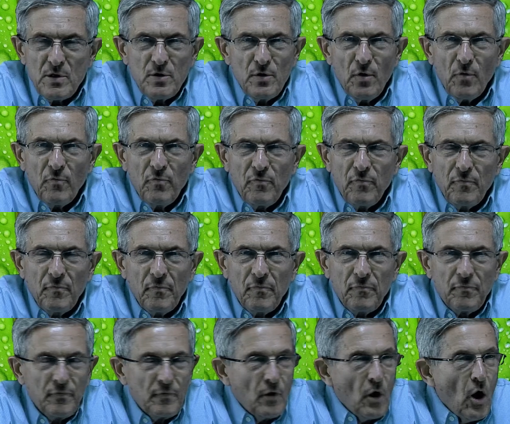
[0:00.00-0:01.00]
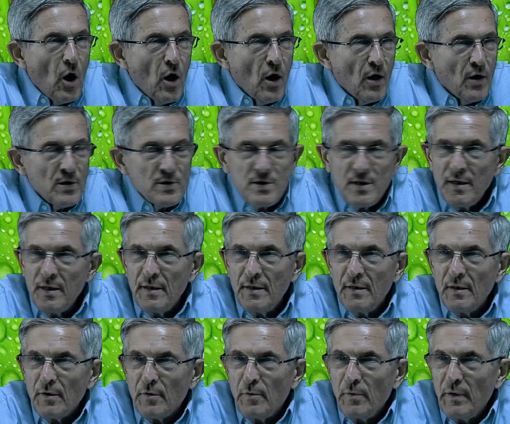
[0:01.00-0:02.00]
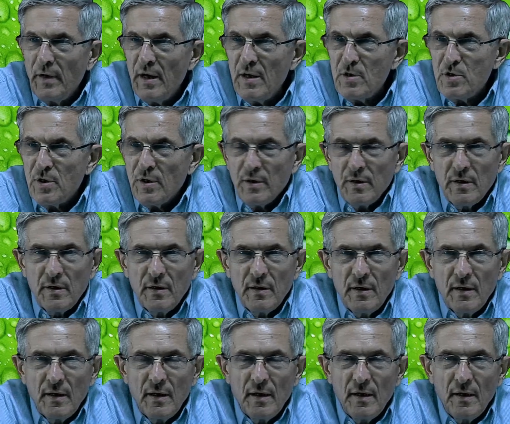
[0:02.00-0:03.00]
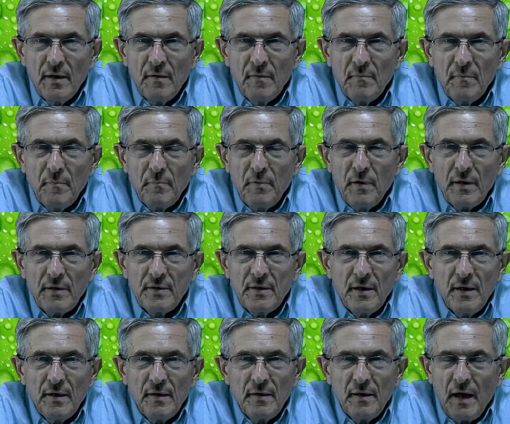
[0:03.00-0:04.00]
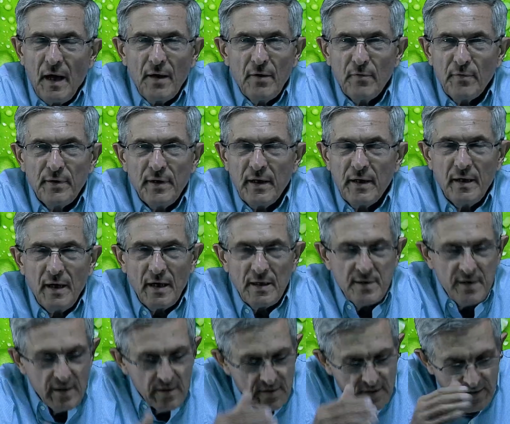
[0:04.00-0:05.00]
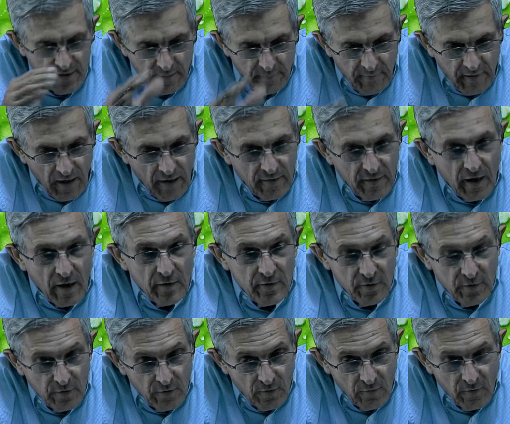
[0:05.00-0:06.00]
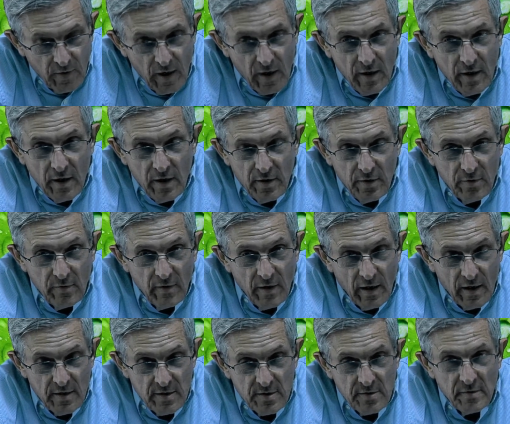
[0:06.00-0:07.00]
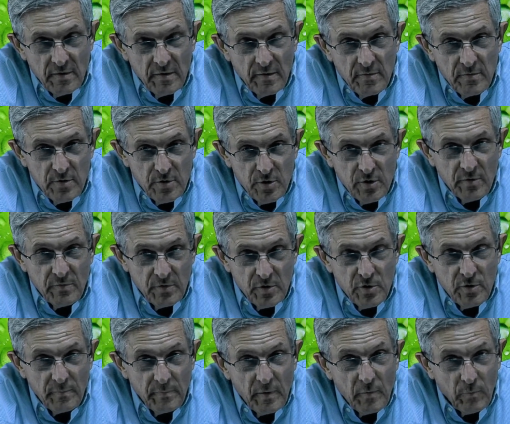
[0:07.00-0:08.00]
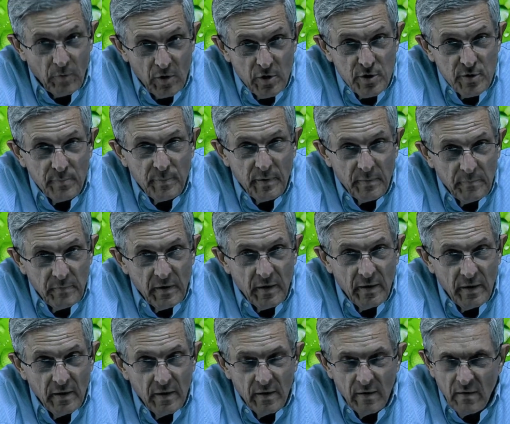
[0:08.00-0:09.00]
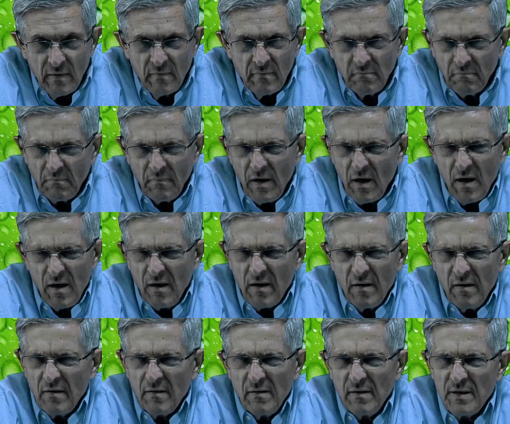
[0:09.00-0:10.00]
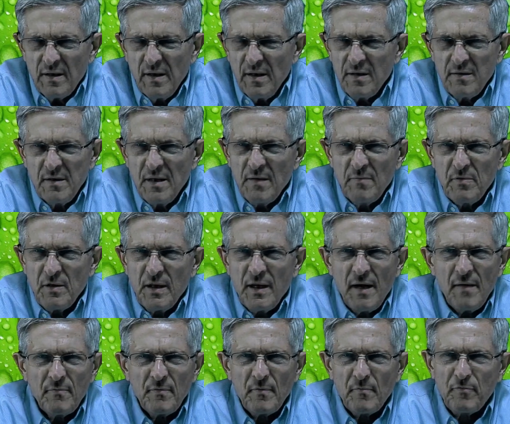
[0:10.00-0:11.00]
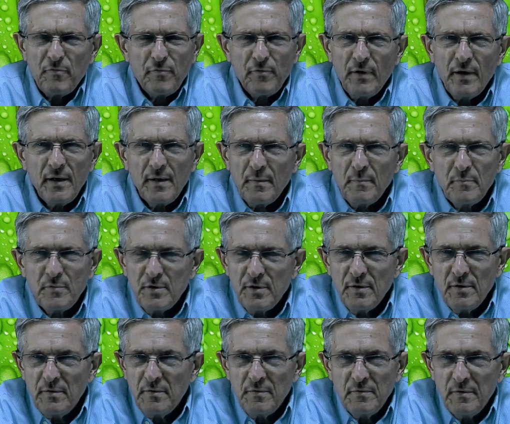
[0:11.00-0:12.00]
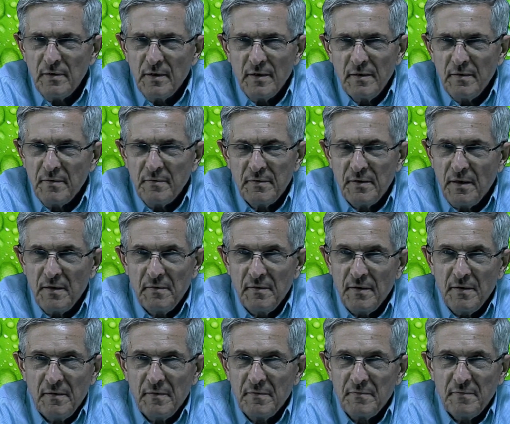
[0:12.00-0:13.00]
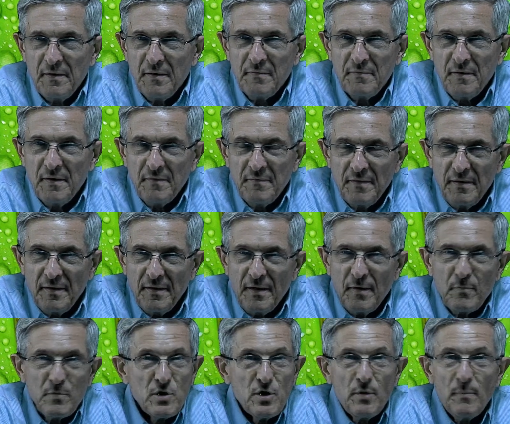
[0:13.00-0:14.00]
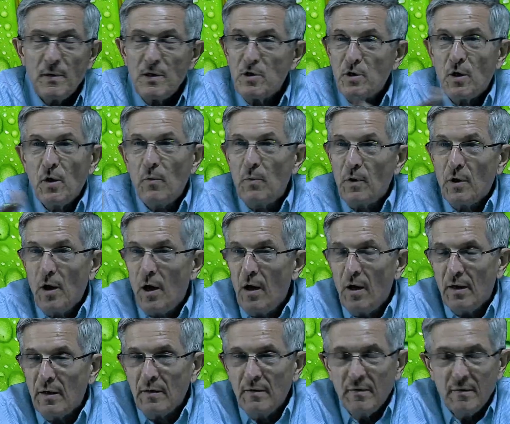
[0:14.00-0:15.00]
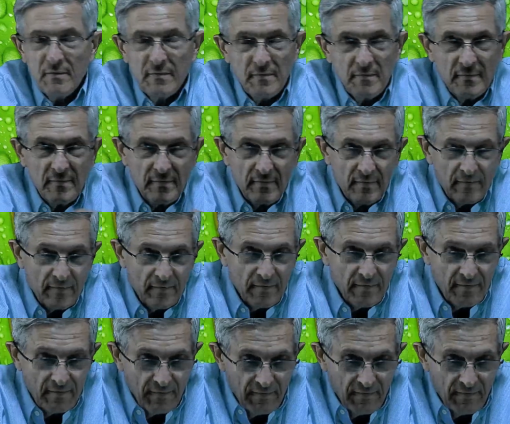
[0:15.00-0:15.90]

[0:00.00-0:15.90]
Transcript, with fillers: no flaws in their creation. Yeah. But I don't think God said, sit them down now. You know, you guys should be worshiping me. No, he gave them freedom to, there was so much going on. I think